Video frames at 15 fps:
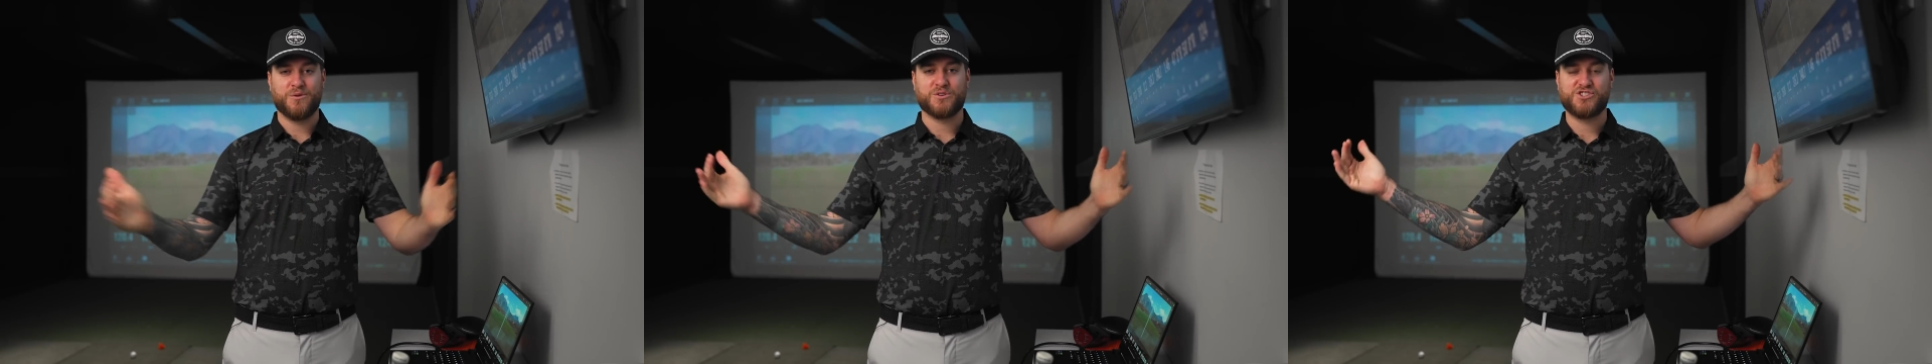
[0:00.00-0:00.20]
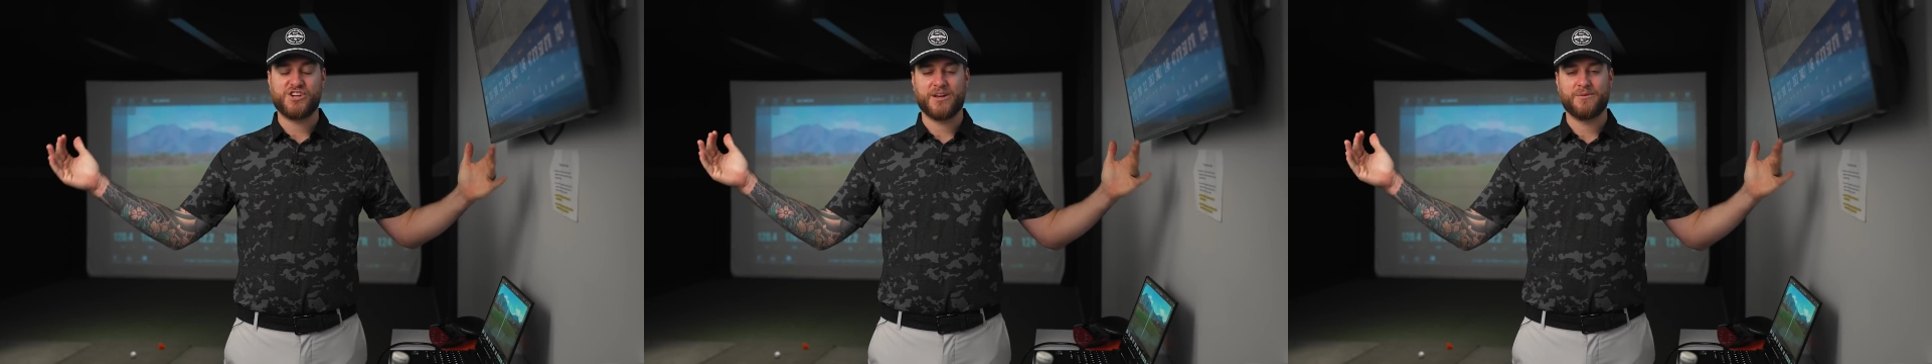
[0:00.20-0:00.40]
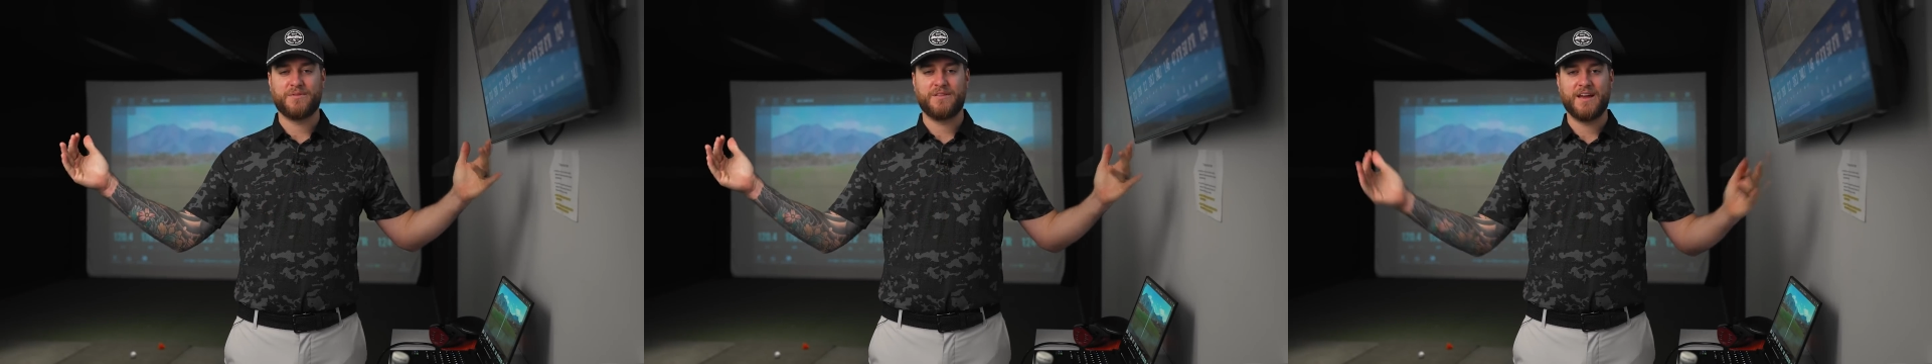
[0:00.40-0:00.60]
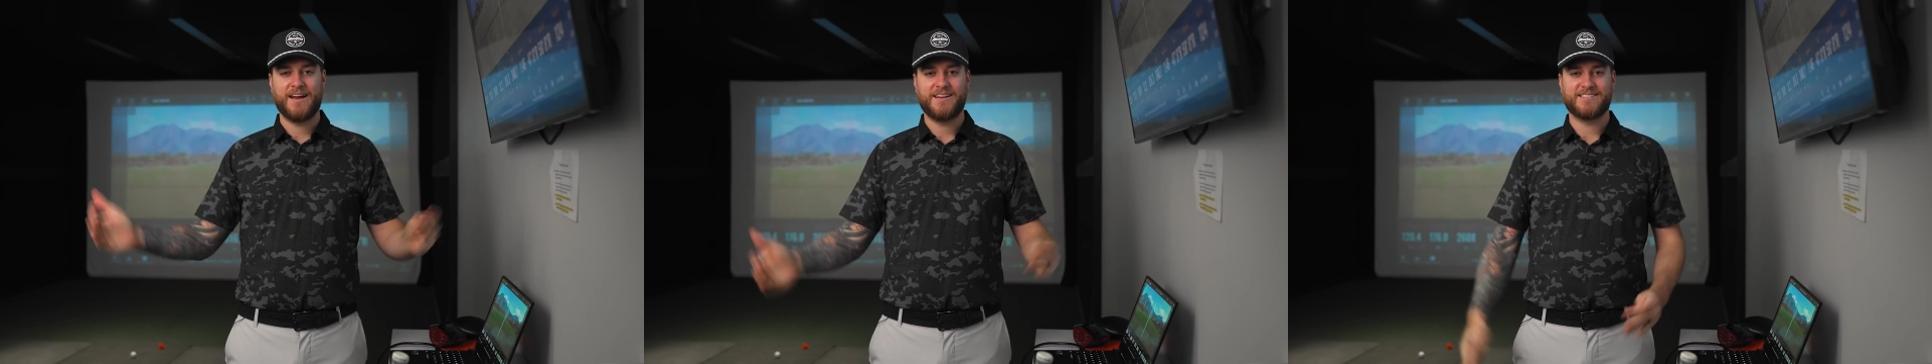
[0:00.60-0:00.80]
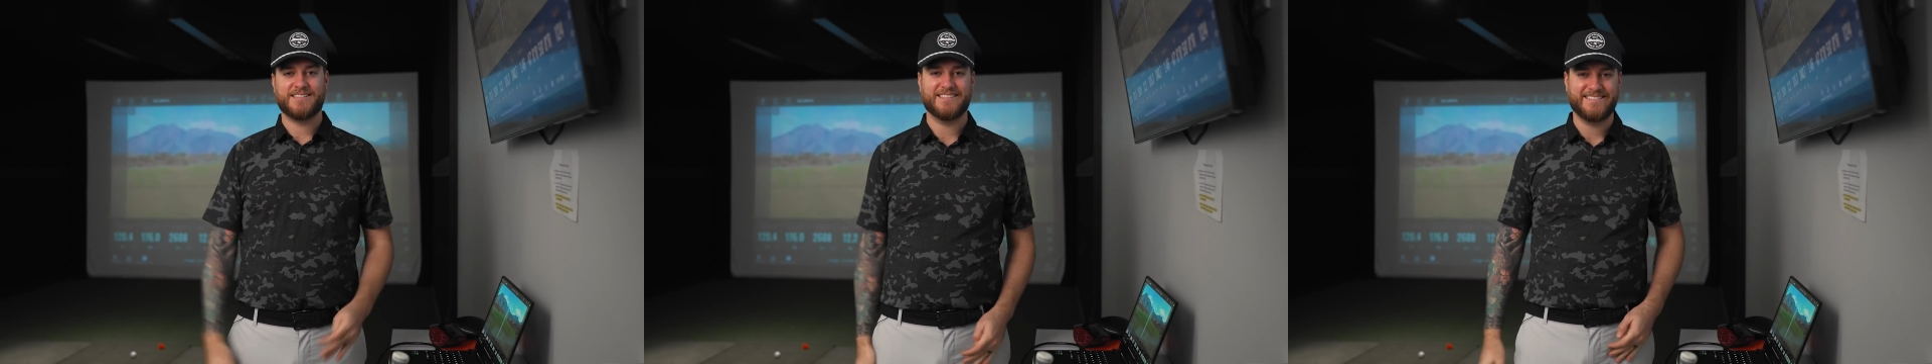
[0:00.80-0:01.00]
We'll check in with you
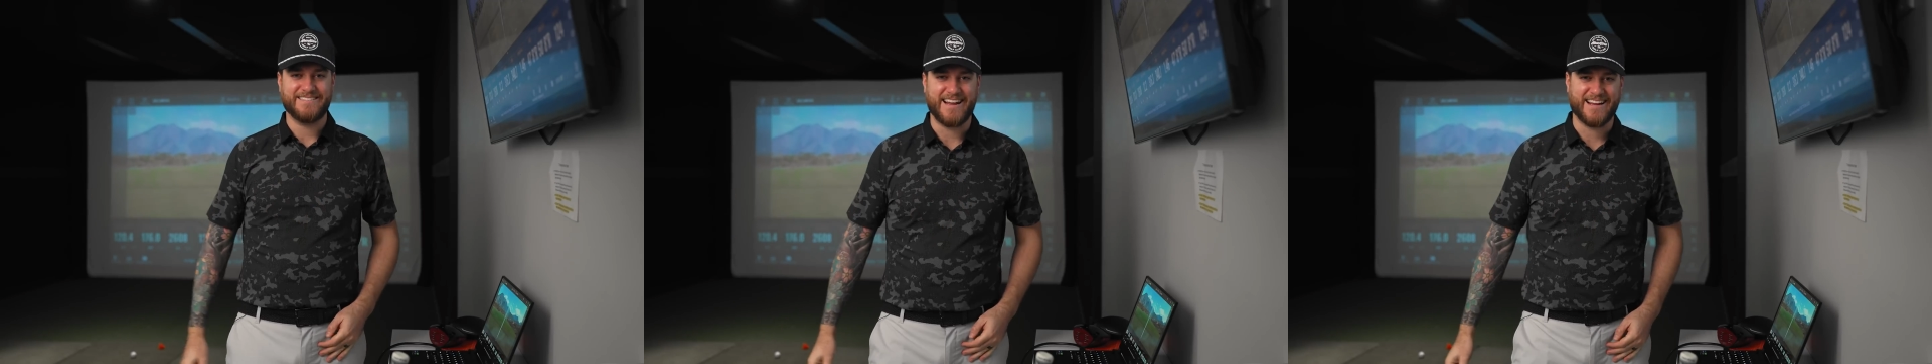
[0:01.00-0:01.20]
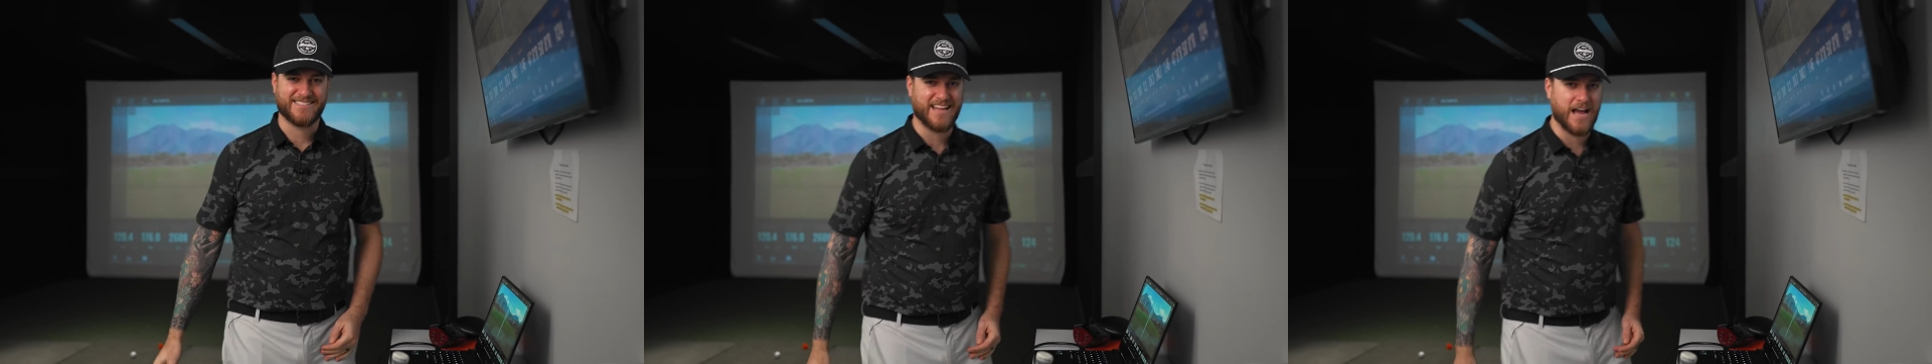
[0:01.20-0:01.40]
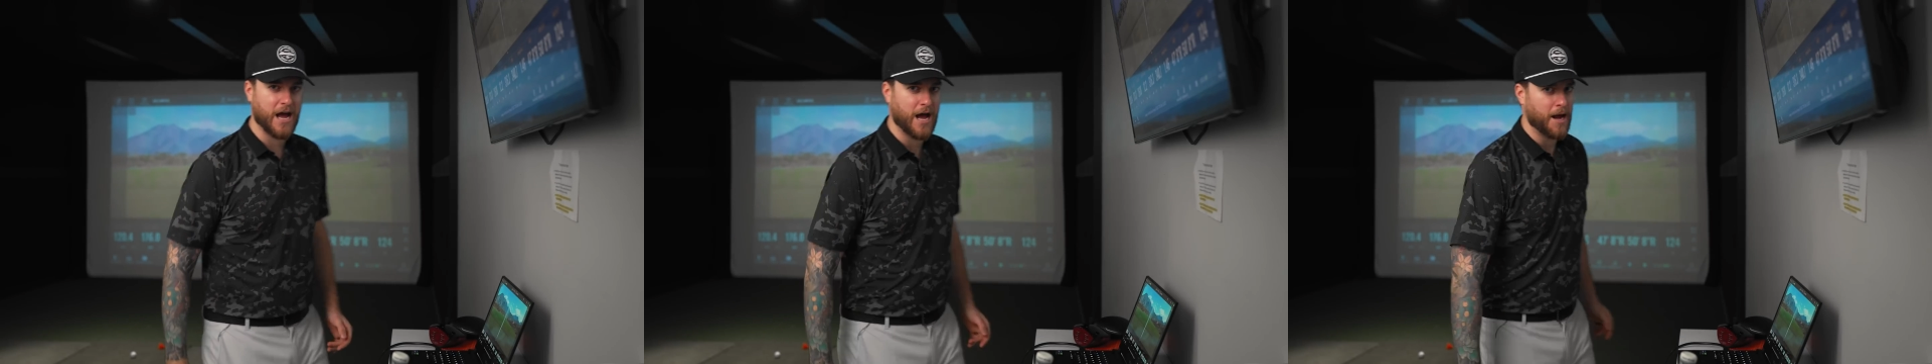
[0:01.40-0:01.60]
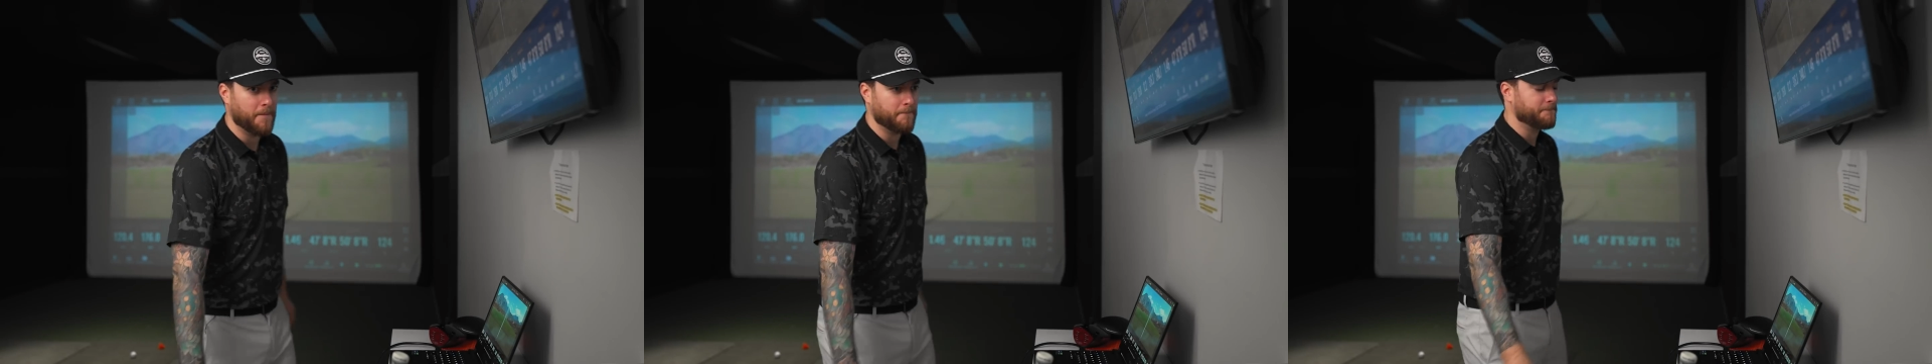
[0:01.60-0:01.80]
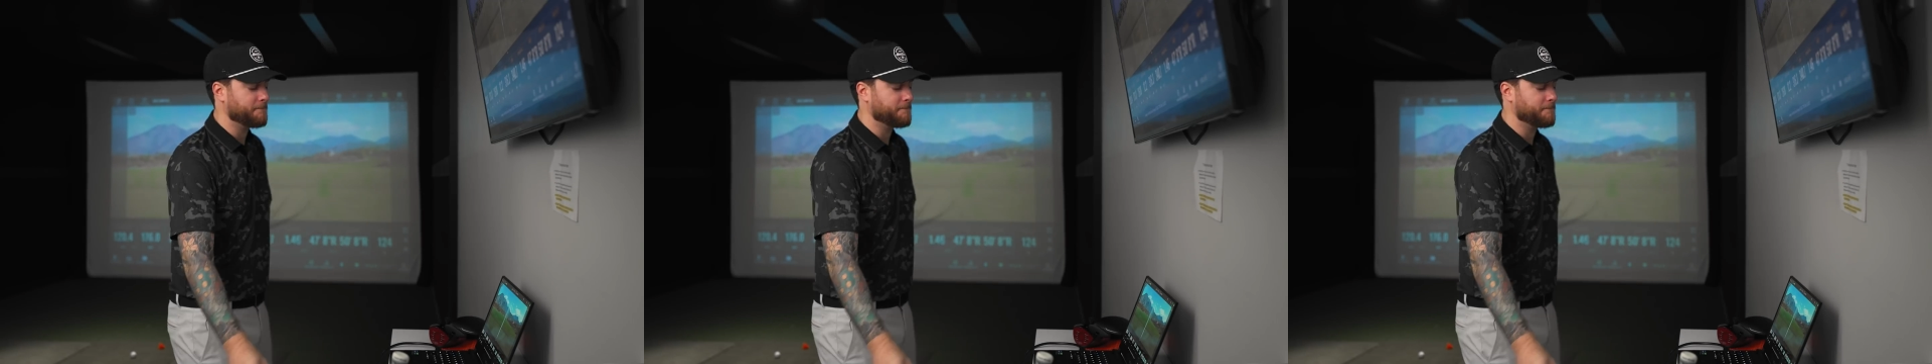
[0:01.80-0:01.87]
guys next time.